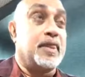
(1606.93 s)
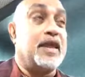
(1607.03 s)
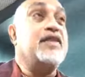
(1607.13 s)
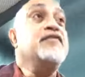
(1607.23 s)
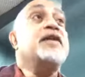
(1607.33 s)

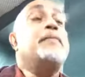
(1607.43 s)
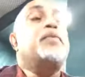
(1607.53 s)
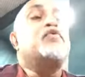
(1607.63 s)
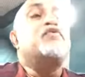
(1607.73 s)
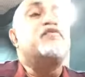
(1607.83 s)
Even their
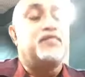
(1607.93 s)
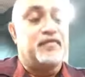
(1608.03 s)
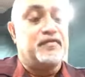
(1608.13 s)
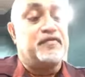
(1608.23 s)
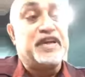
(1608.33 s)

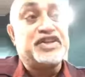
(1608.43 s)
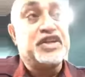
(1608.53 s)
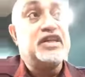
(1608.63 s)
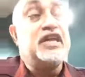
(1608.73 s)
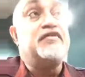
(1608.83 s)
profession,
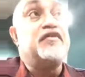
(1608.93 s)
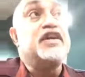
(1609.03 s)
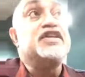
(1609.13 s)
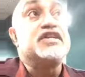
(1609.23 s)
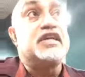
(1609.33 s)
they're afraid
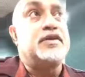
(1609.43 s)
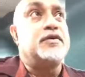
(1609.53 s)
to tell you.